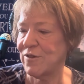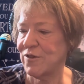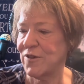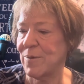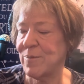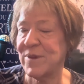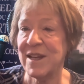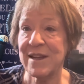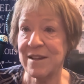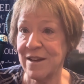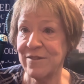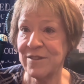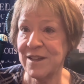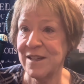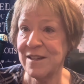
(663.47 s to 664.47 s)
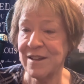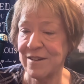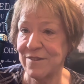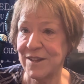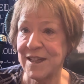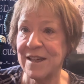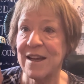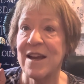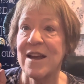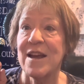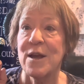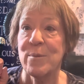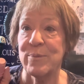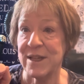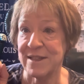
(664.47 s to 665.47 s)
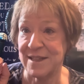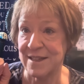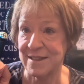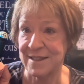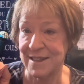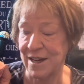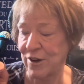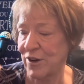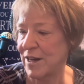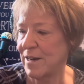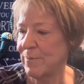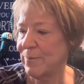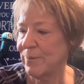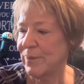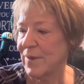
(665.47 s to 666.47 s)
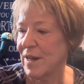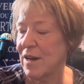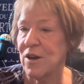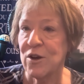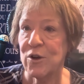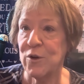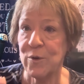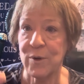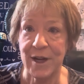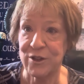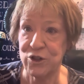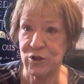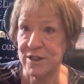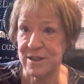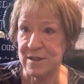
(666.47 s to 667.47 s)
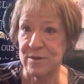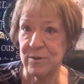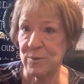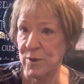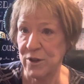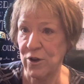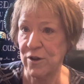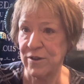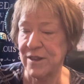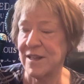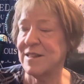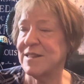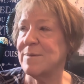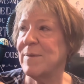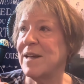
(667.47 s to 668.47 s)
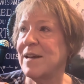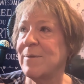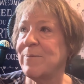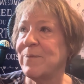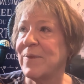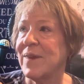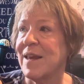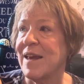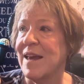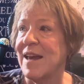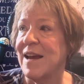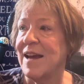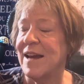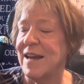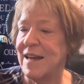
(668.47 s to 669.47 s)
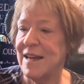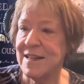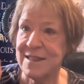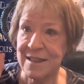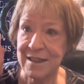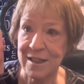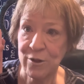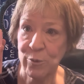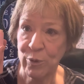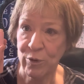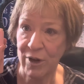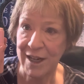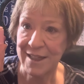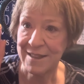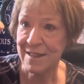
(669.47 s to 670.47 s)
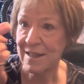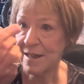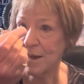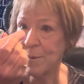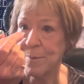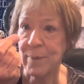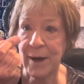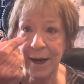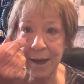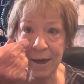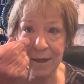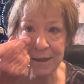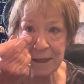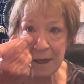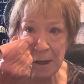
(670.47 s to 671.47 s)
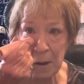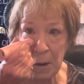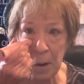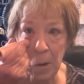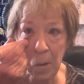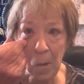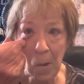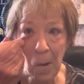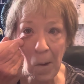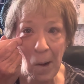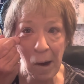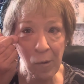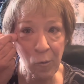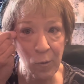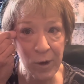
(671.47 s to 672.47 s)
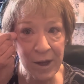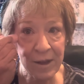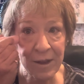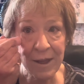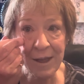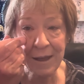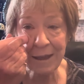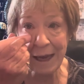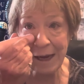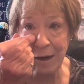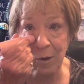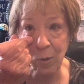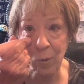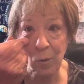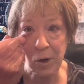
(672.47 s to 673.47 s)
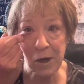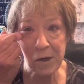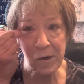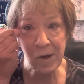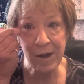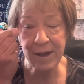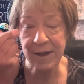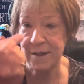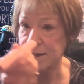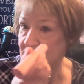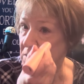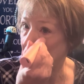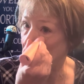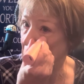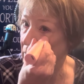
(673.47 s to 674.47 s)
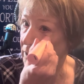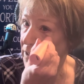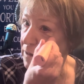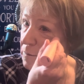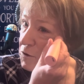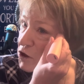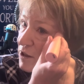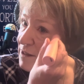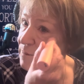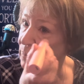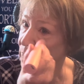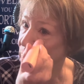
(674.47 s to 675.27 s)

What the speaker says: from the lovely, lovely Peace and Sarity, who I trust with all things makeup. It's a little pricey, but I gotta tell you, I really like what it does. It just